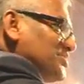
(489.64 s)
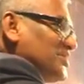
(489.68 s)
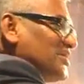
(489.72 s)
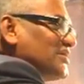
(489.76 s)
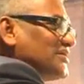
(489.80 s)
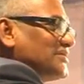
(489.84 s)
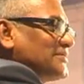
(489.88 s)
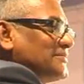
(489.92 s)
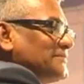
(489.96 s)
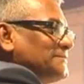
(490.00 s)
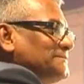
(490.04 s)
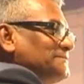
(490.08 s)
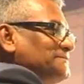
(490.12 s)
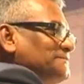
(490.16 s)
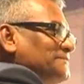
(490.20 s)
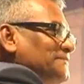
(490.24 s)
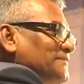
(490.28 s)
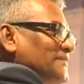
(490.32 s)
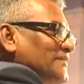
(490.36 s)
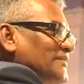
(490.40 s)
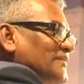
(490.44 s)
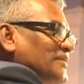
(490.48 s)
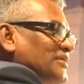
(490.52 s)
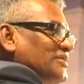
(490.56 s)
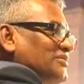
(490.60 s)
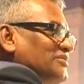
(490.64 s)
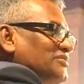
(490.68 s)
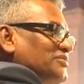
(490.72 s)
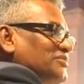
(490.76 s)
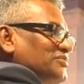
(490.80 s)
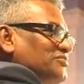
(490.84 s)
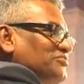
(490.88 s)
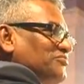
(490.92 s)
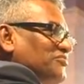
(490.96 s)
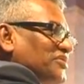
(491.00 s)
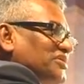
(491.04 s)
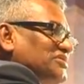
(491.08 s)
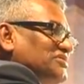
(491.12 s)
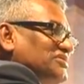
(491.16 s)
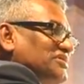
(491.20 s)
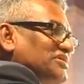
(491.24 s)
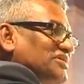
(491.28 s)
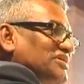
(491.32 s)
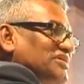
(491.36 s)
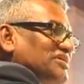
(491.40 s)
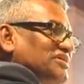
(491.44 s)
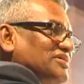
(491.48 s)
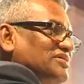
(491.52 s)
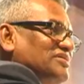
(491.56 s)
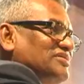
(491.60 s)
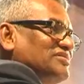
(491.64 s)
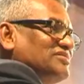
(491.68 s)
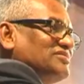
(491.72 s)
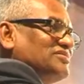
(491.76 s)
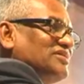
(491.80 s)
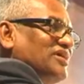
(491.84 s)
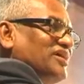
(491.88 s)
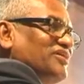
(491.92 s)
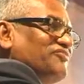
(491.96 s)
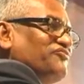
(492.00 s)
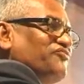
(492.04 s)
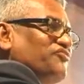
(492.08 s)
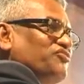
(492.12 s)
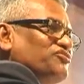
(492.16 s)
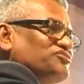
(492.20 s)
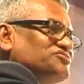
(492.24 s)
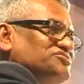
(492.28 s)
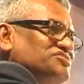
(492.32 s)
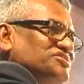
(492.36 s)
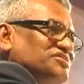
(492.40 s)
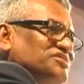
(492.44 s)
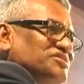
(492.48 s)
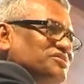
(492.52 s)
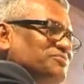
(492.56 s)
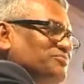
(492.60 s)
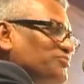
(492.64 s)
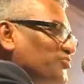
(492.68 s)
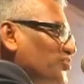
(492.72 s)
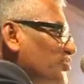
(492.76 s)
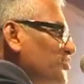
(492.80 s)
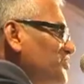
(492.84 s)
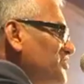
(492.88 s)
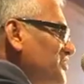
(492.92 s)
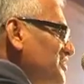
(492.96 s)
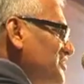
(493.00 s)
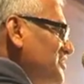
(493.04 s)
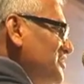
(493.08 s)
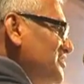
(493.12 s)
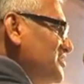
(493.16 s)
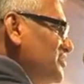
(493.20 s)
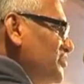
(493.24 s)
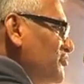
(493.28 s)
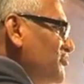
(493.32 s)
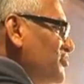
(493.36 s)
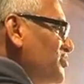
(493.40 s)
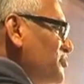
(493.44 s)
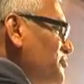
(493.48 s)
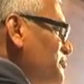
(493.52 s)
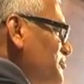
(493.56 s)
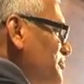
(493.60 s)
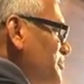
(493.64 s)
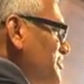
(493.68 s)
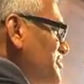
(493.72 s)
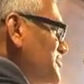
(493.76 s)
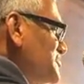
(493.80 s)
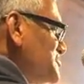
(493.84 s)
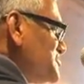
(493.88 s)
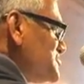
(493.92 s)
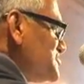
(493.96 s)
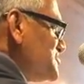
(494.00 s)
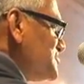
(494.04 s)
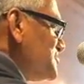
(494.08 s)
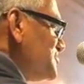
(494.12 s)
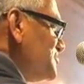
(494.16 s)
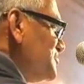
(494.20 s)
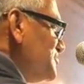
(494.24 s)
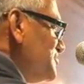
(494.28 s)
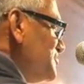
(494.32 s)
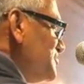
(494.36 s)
here, but the unforeseen political developments